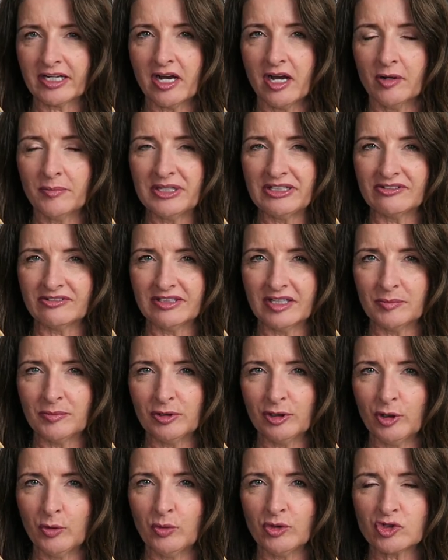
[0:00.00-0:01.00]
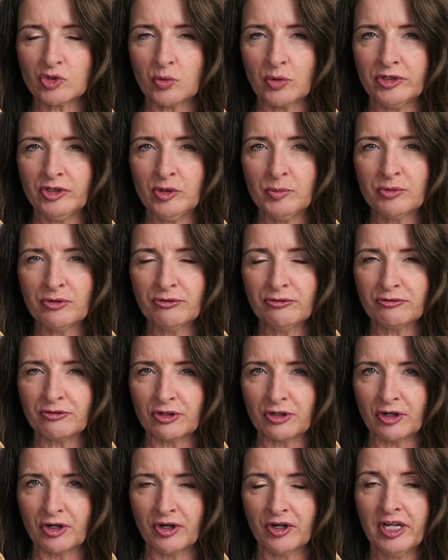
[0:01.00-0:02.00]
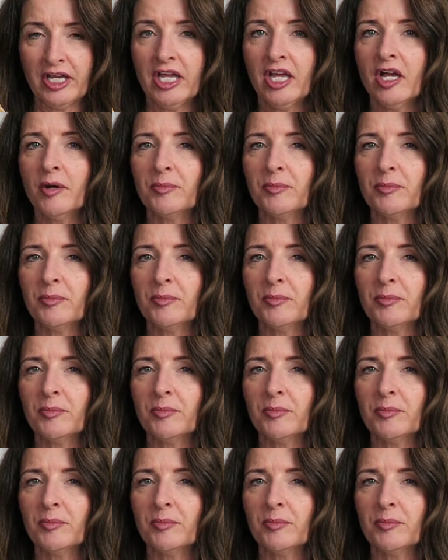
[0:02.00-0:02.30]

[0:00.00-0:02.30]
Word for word: the comments down below which one you prefer.